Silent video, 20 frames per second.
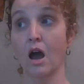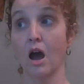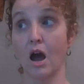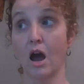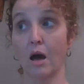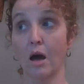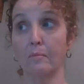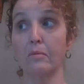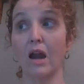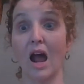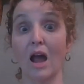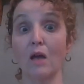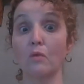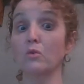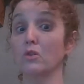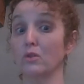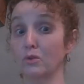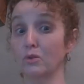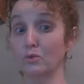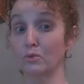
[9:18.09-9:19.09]
but I
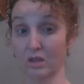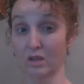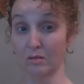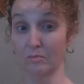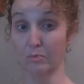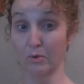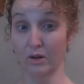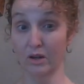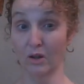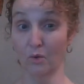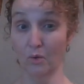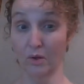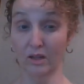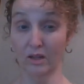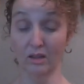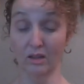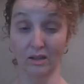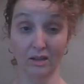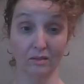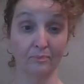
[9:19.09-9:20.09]
will lose it pretty
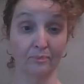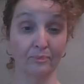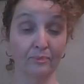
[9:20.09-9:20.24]
quickly